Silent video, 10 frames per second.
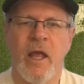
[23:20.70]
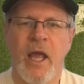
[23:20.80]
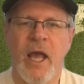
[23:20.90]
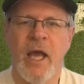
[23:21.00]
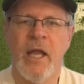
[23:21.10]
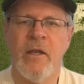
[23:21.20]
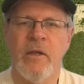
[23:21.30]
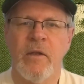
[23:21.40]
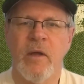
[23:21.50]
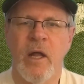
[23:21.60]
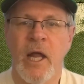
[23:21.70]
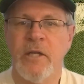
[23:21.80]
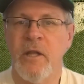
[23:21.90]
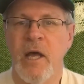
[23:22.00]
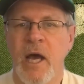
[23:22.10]
add a
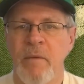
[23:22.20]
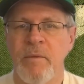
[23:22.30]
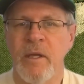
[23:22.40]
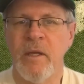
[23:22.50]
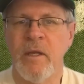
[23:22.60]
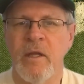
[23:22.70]
lot to the hobby